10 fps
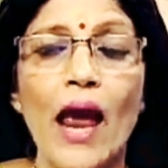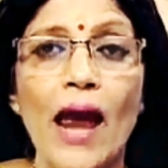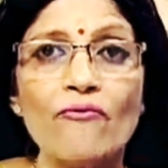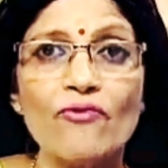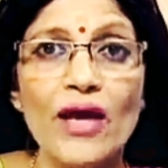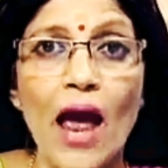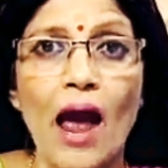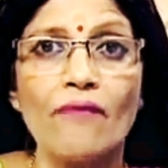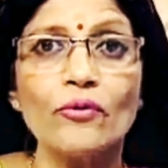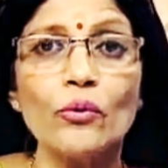and we
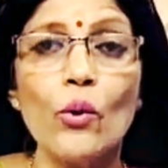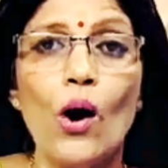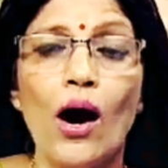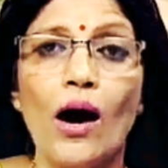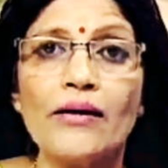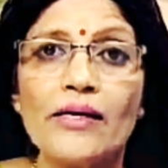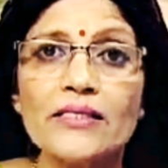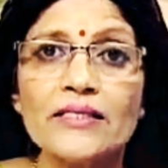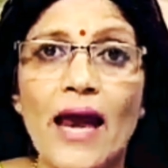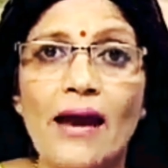have to
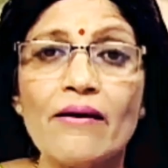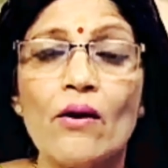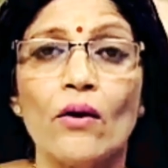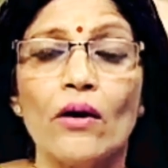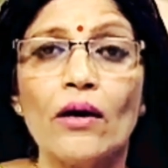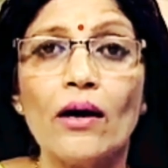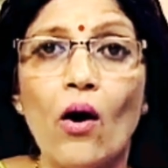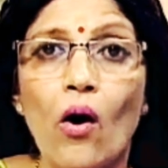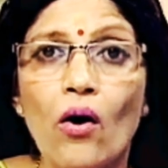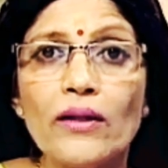understand
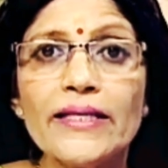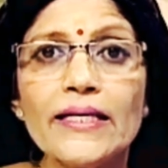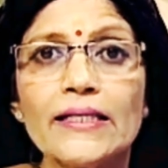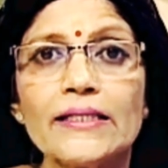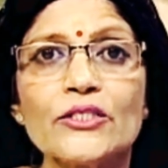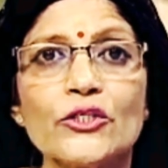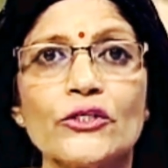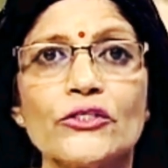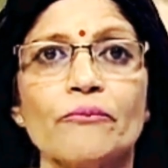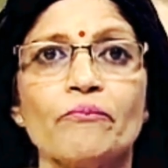all the
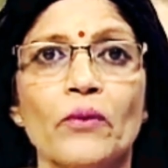cultures.